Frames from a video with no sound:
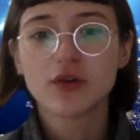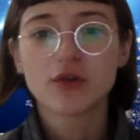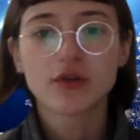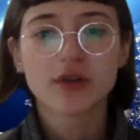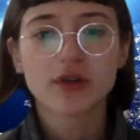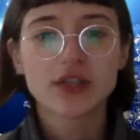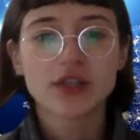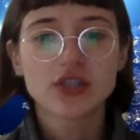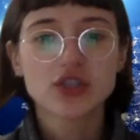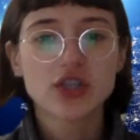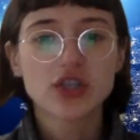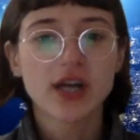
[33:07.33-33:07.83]
or
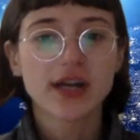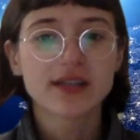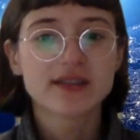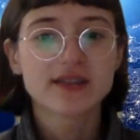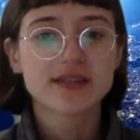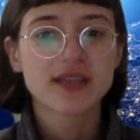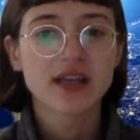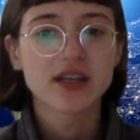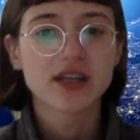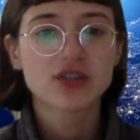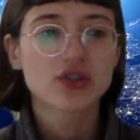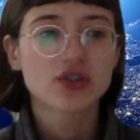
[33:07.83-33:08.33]
in the chat
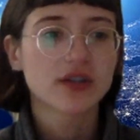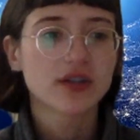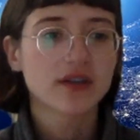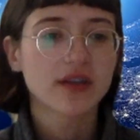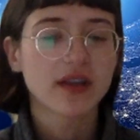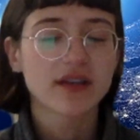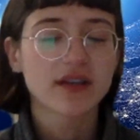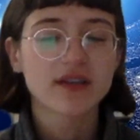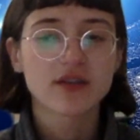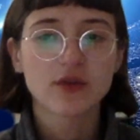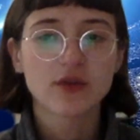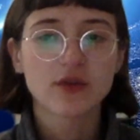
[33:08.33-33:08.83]
section.
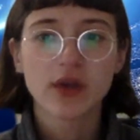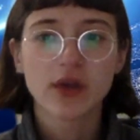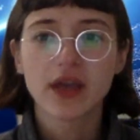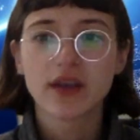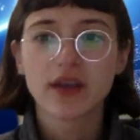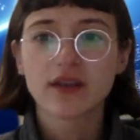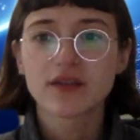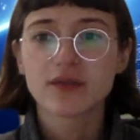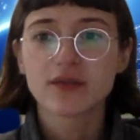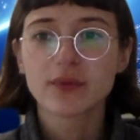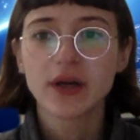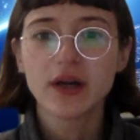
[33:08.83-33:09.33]
That's okay
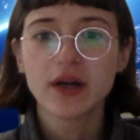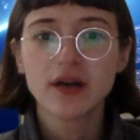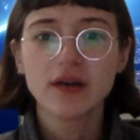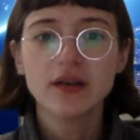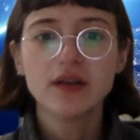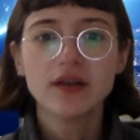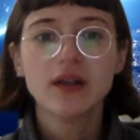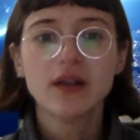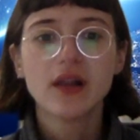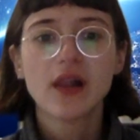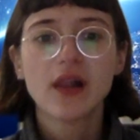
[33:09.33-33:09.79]
as well.